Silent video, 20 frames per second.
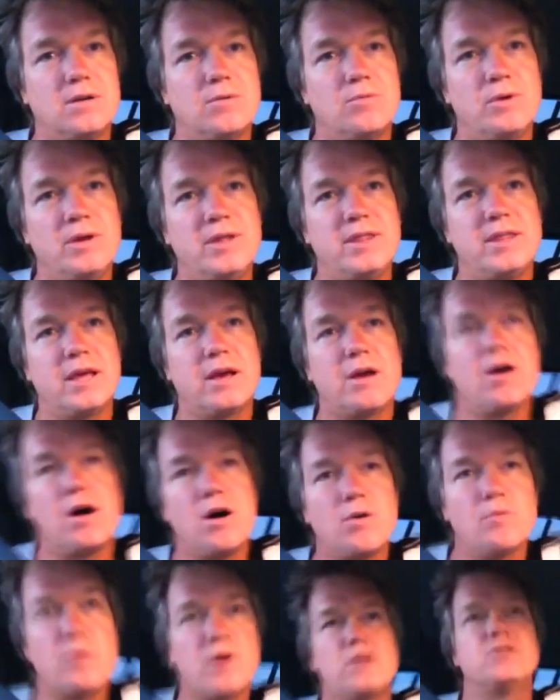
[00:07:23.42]
We think,
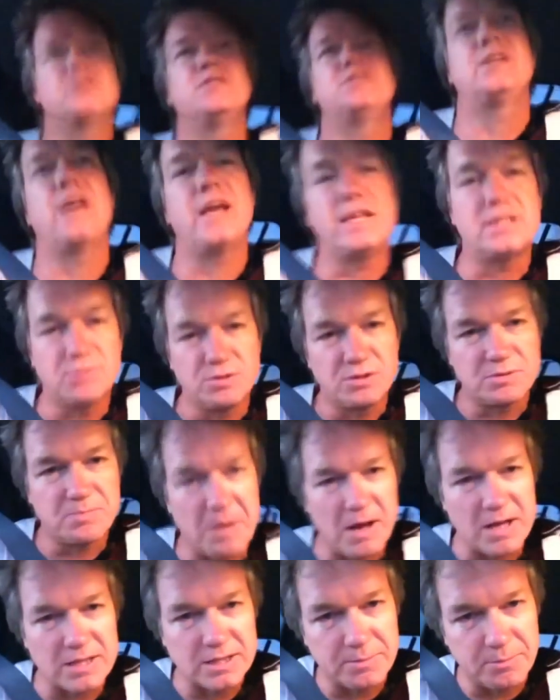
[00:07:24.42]
oh, well, the state's
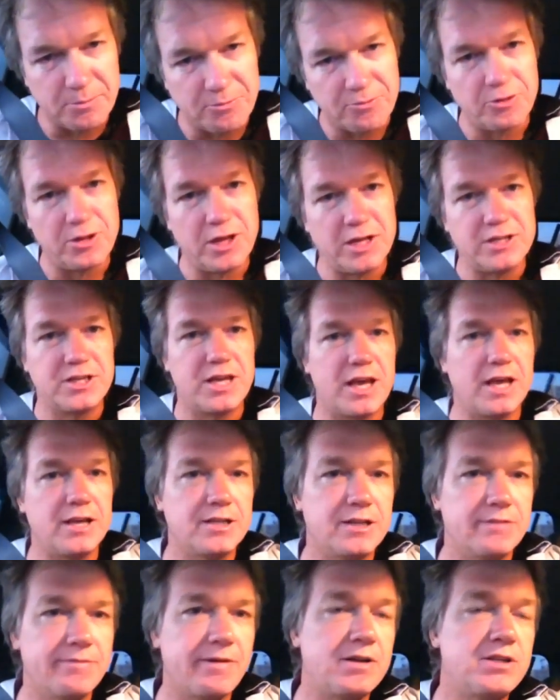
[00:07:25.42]
responsible for the
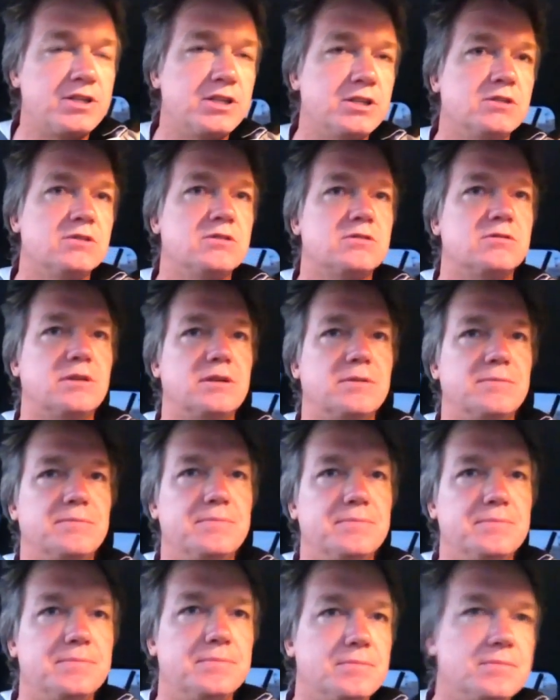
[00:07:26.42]
education of our children.
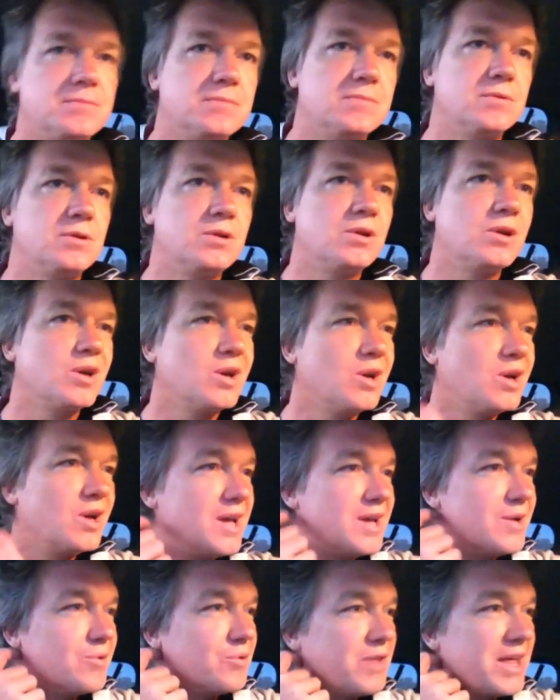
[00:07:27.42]

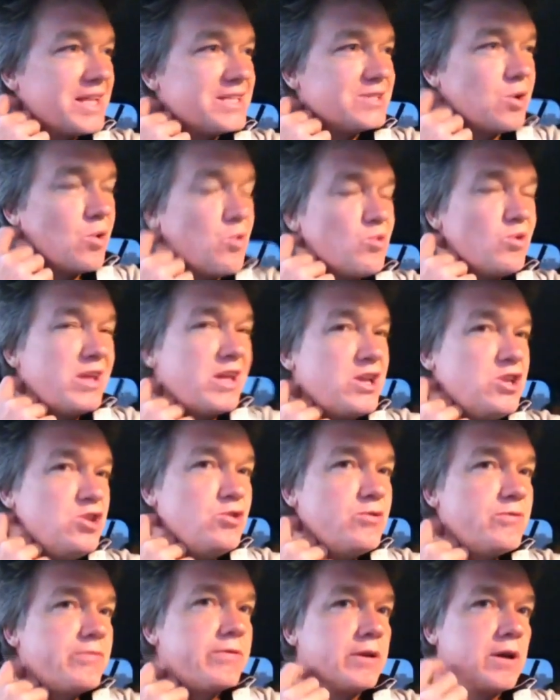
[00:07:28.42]
Well, that's only a
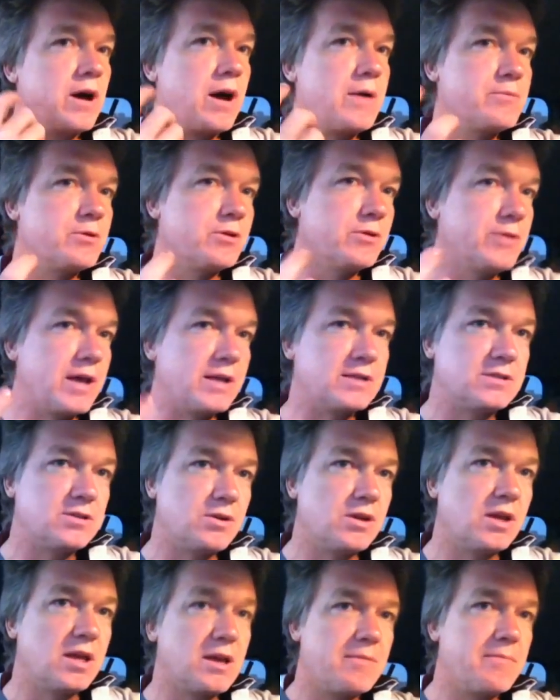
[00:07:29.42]
new phenomenon that's
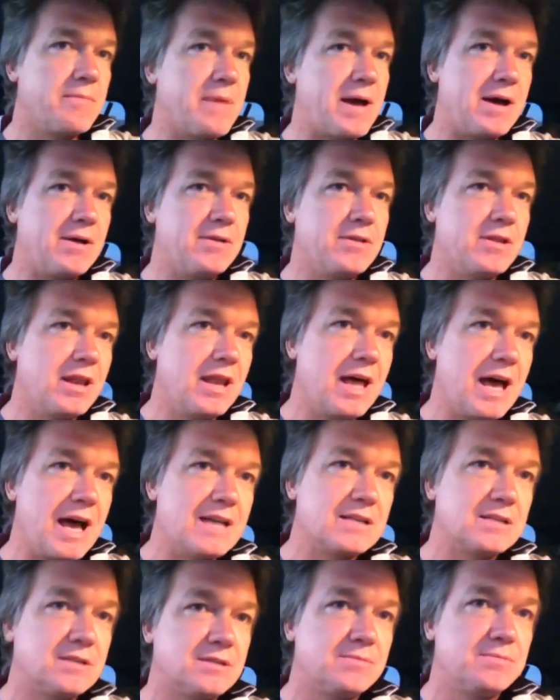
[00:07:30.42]
only come about
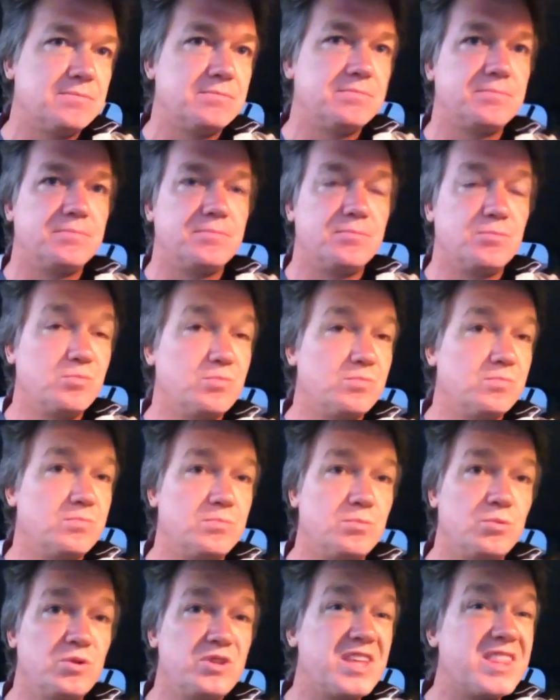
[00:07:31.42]

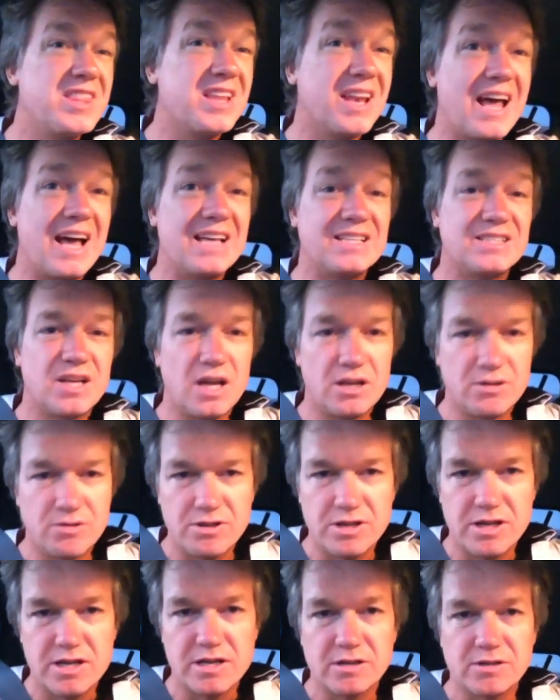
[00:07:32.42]
within the last
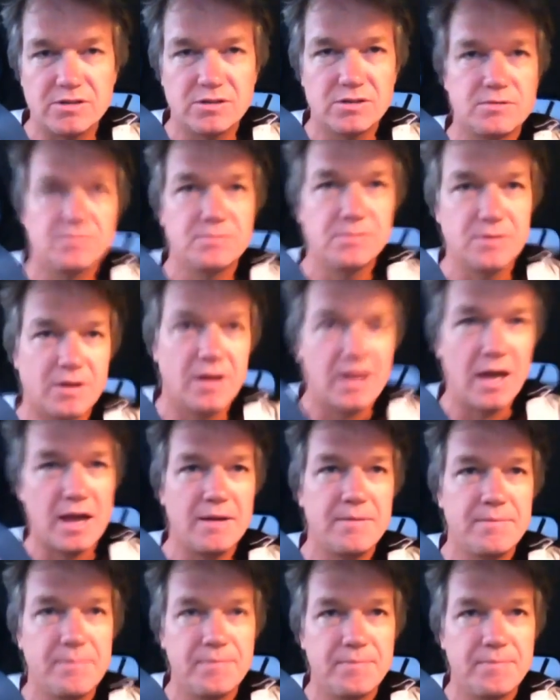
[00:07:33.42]
100 years, okay?